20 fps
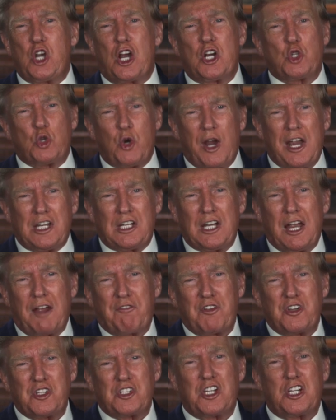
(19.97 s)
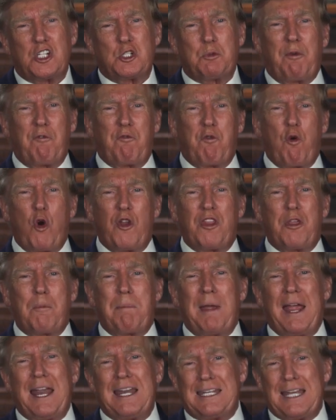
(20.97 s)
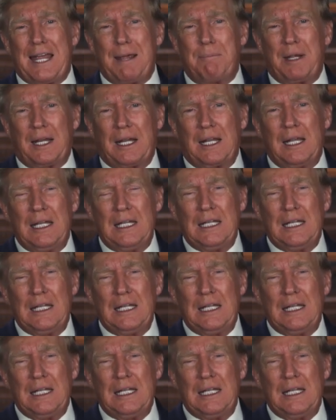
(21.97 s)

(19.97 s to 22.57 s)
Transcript: our trade deficits before the pandemic.